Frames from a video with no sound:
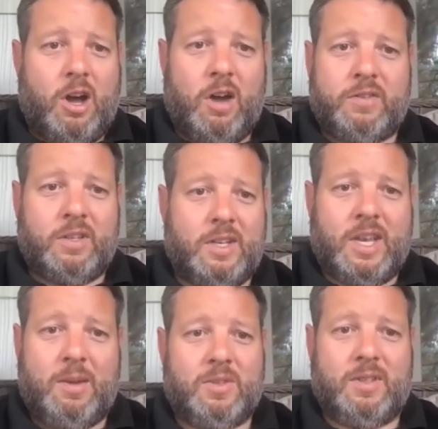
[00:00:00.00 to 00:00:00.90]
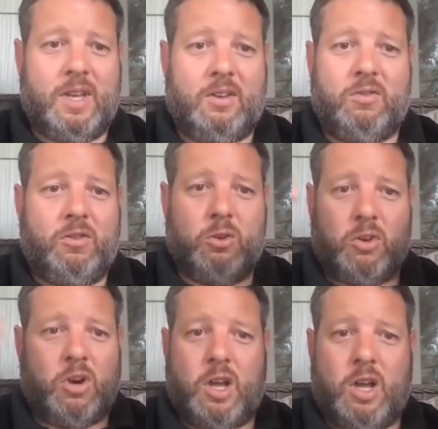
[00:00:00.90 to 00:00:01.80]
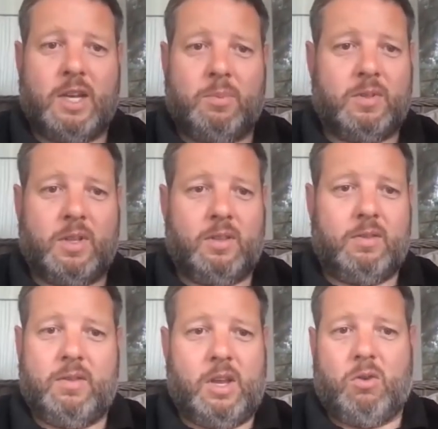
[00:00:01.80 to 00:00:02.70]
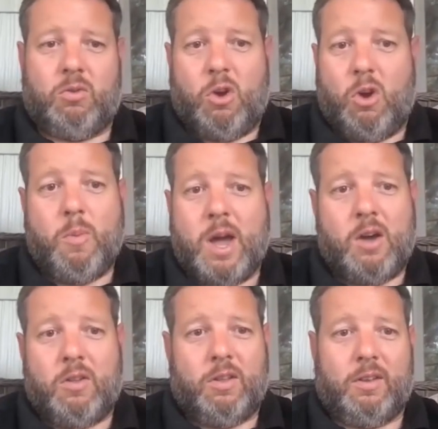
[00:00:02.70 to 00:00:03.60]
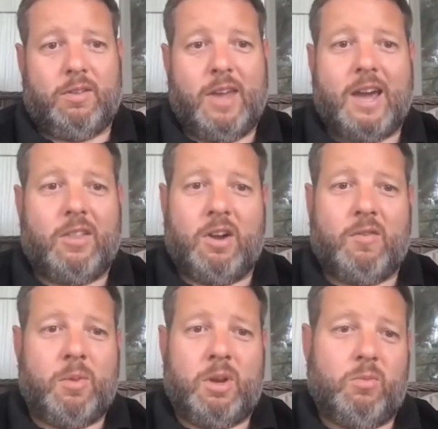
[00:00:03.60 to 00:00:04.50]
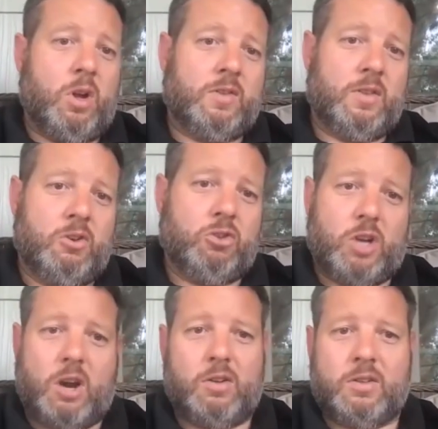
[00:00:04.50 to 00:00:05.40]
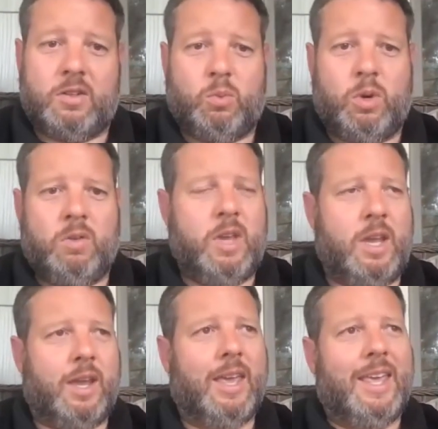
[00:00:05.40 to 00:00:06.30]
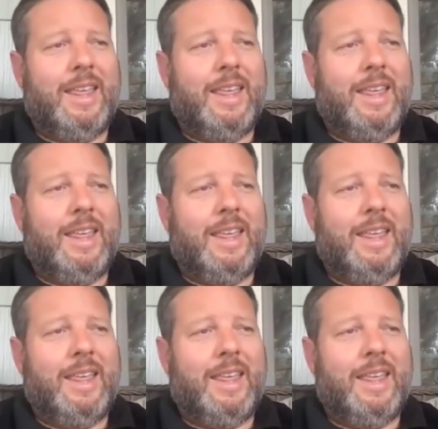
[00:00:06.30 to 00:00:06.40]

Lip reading: Oftentimes those are concepts that they don't know about. Like, yeah, the government wants their share. It's this weird thing.